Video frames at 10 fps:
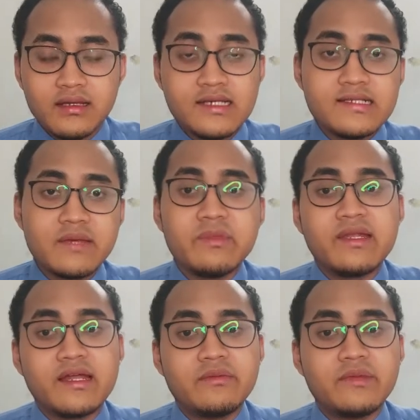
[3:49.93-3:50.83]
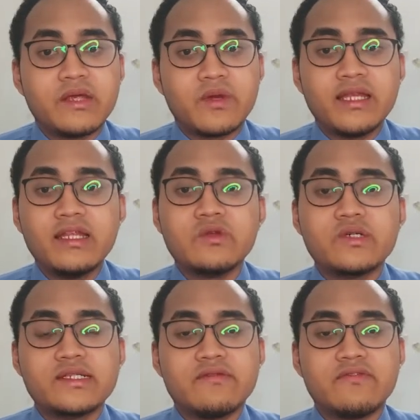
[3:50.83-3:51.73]
This can be done by writing the
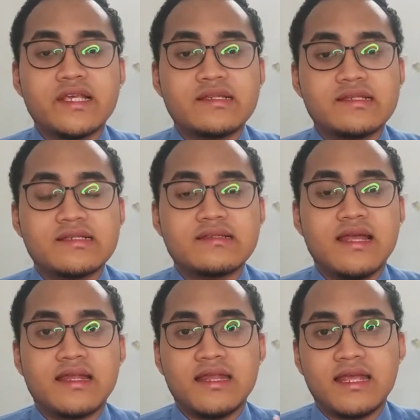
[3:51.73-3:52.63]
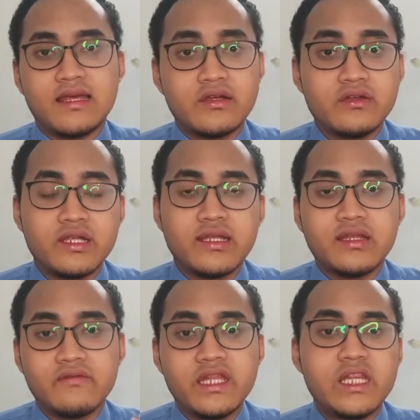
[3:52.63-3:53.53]
words and phrases that they heard
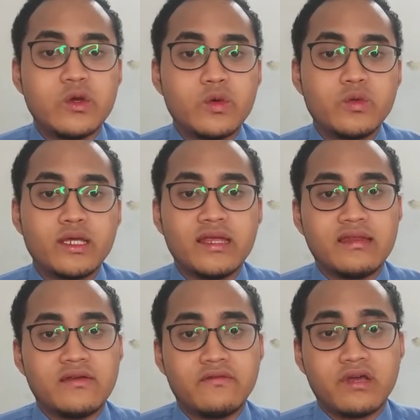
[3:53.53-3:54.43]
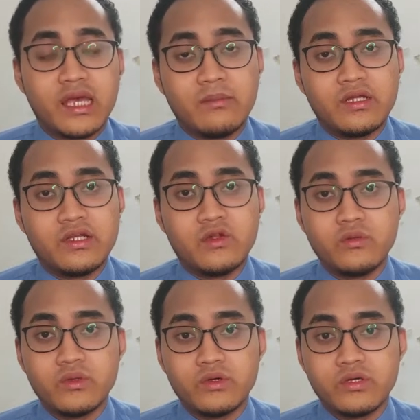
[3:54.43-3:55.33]
in the video in their vocabulary
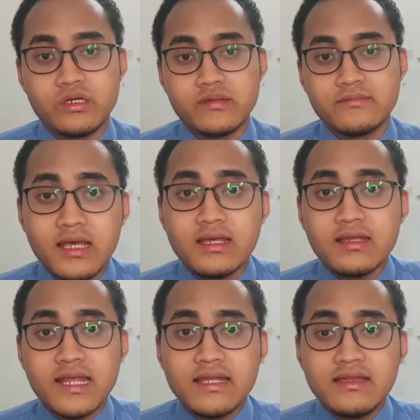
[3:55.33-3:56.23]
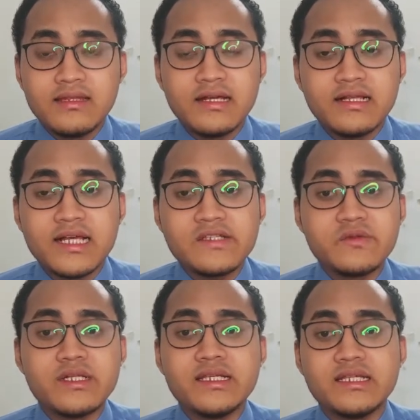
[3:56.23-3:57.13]
notebook. Then, the
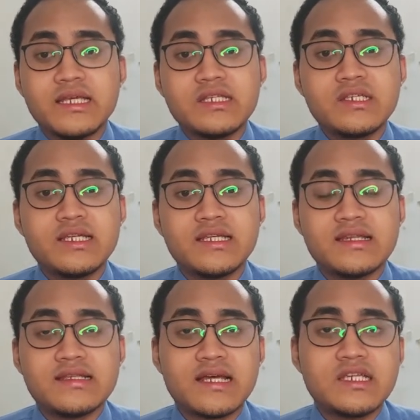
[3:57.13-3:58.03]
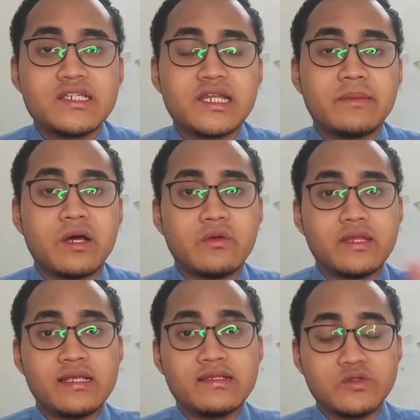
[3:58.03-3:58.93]
class will engage in a discussion
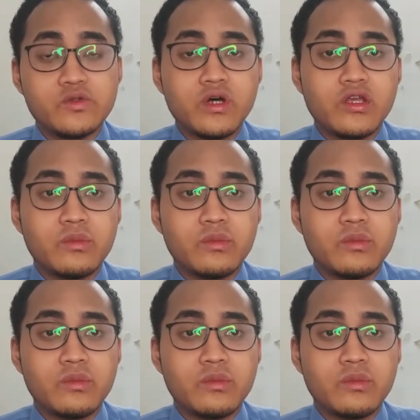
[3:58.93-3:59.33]
about these 2